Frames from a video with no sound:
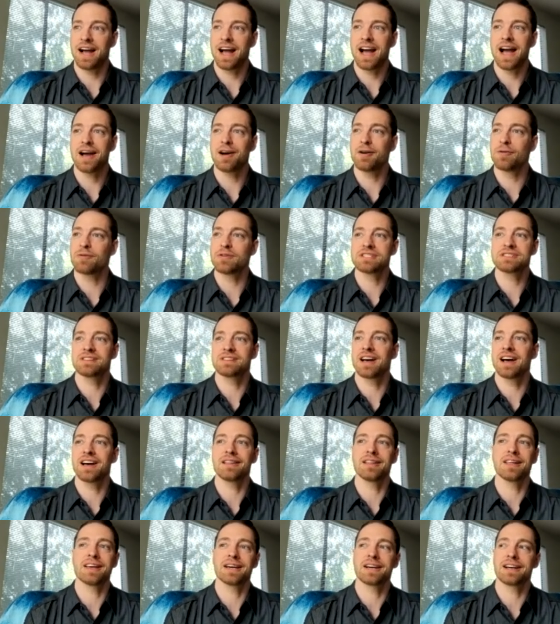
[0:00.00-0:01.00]
I always
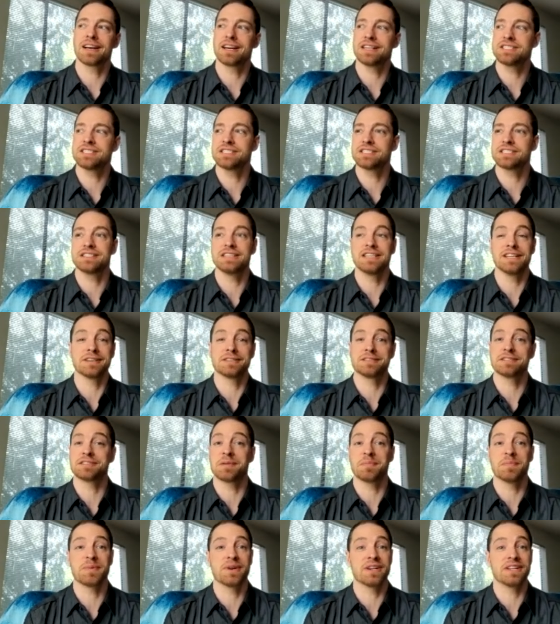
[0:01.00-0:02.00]
thought like I just needed
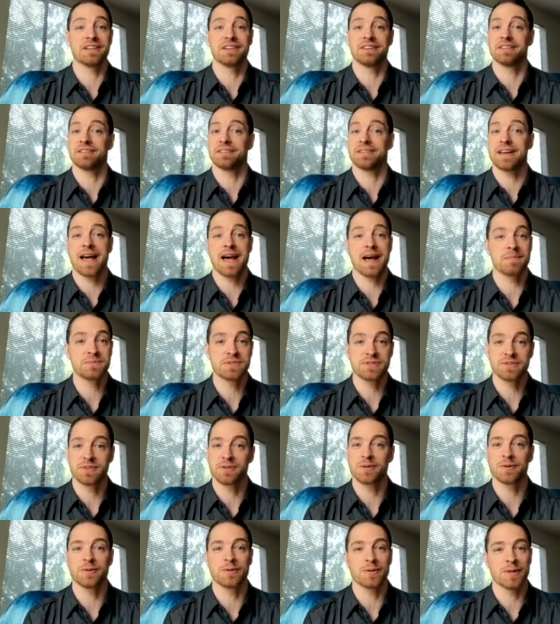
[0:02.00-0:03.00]
somebody to
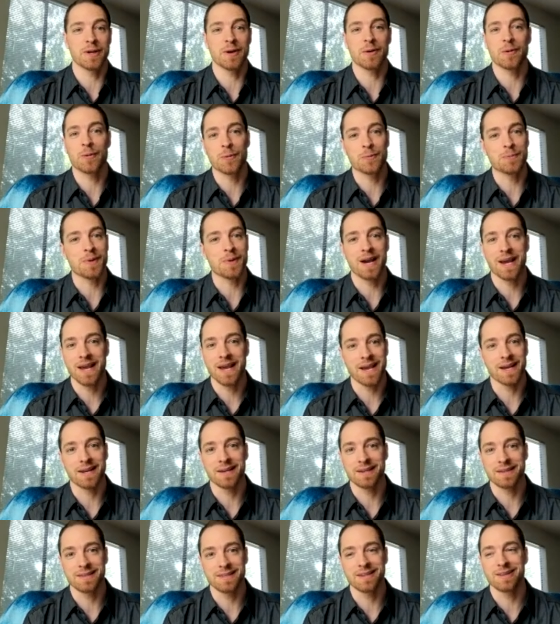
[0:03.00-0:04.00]
absolutely hold my
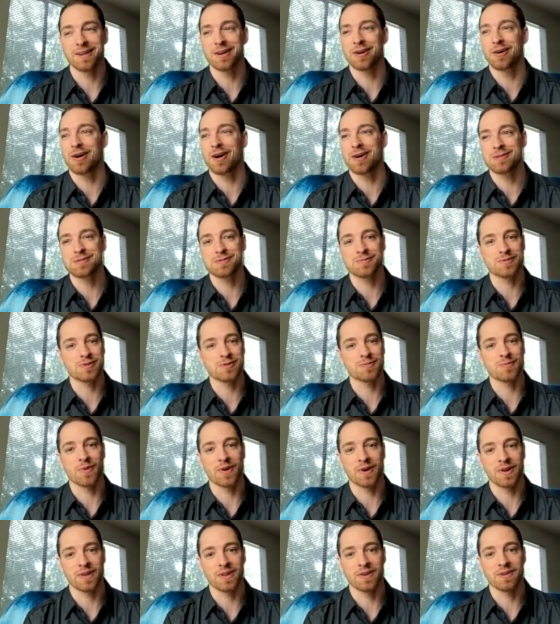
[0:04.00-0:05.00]
hand. You know, I was just
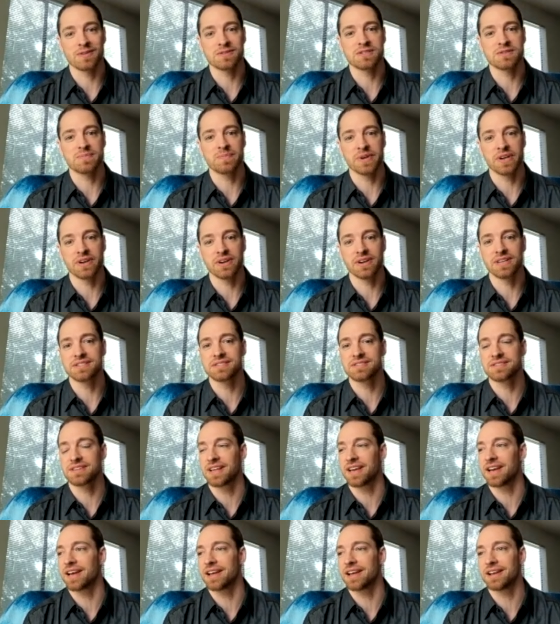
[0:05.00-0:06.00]
one of those spirits
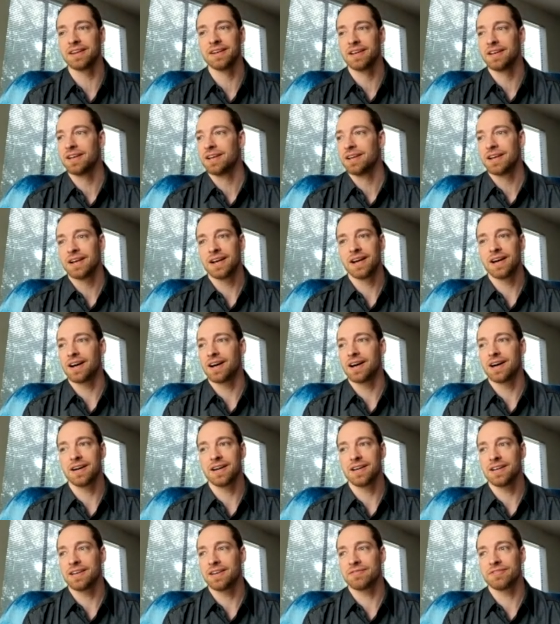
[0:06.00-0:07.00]
that
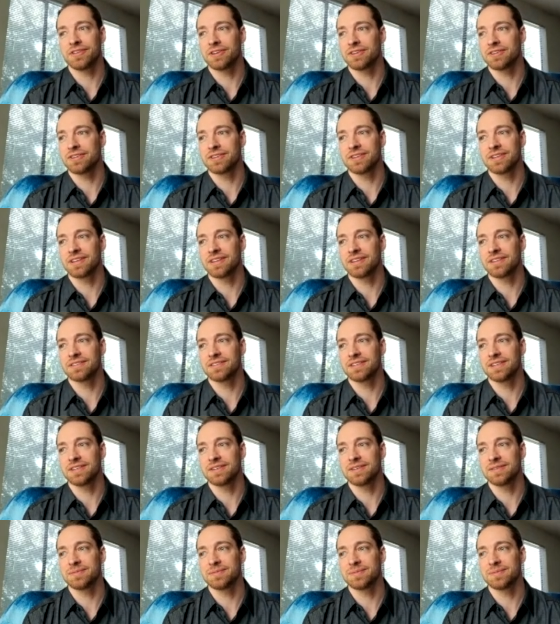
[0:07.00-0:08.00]
uh, if you you, you
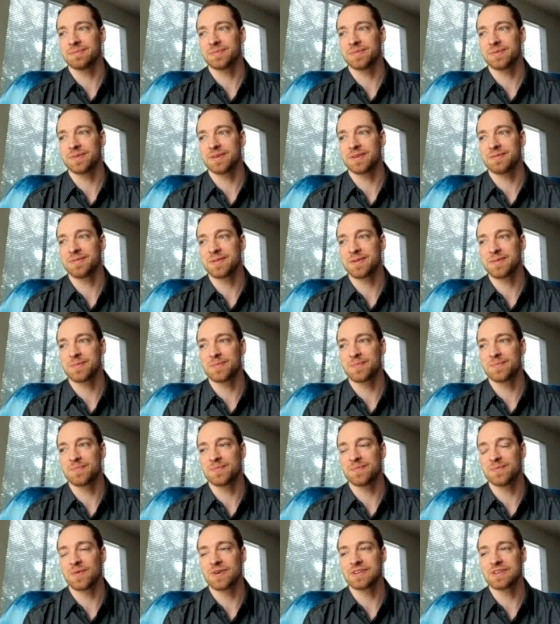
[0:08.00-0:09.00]
know, if you
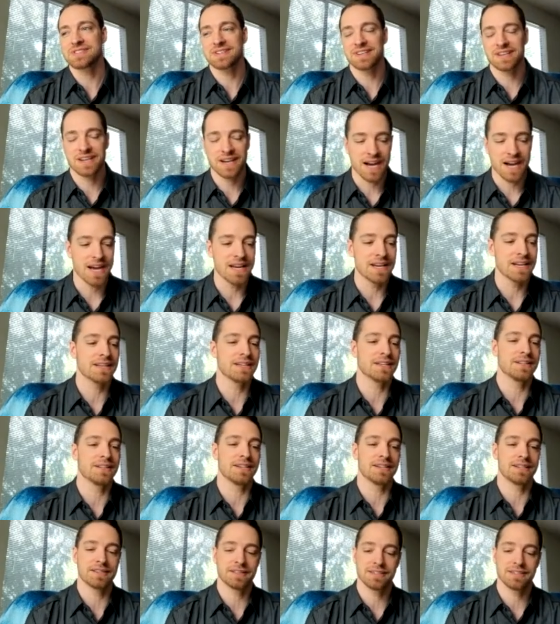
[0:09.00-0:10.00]
wasn't
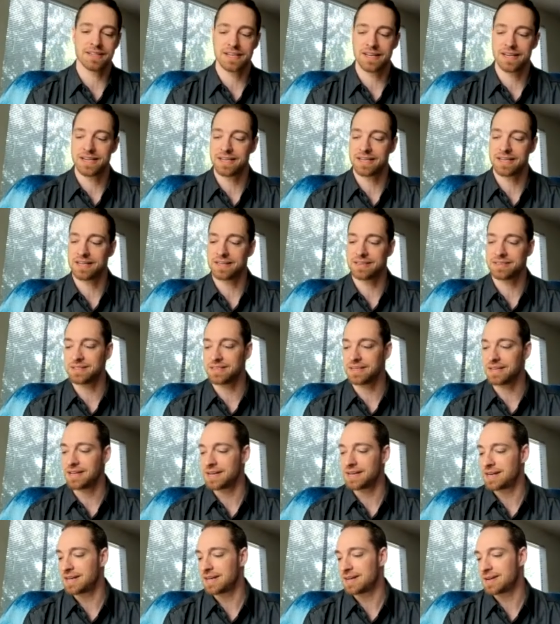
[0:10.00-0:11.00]
guided and and
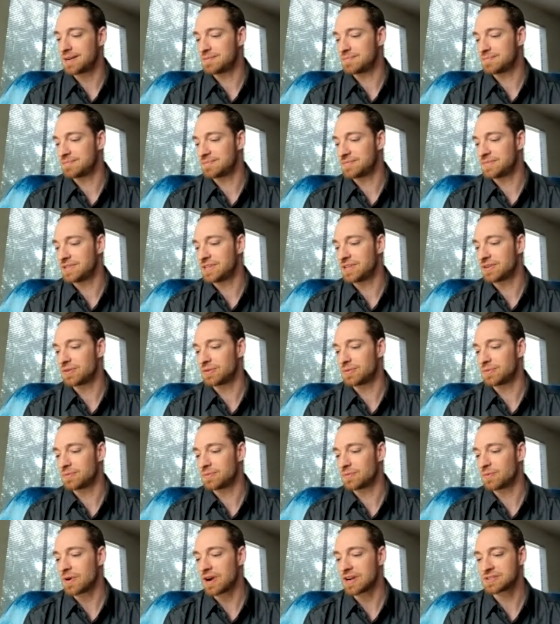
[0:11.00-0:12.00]
um, you
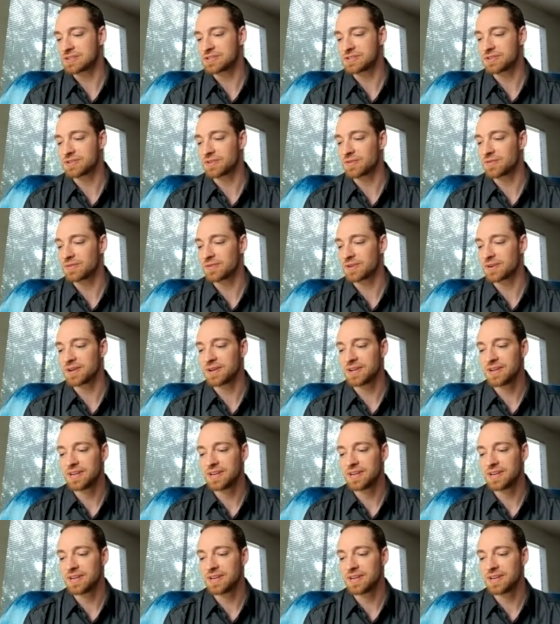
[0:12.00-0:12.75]
know watched over